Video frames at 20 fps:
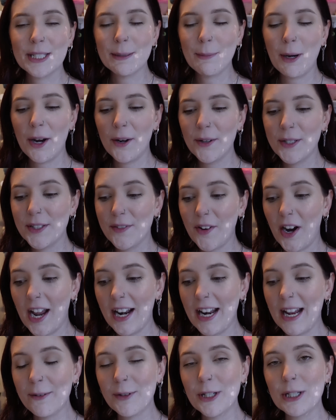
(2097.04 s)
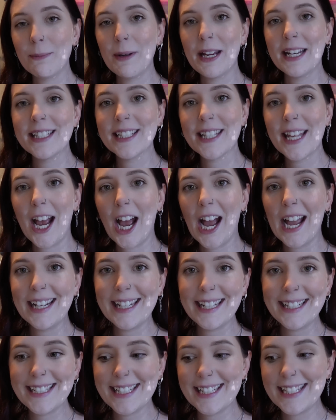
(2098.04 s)
tomorrow is Friday, which means that I
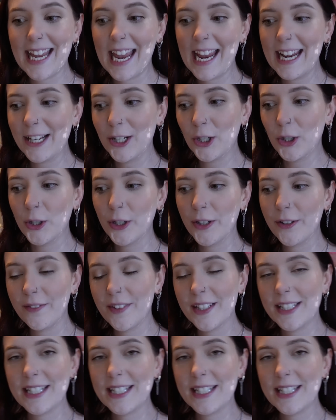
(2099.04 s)
need to take all of the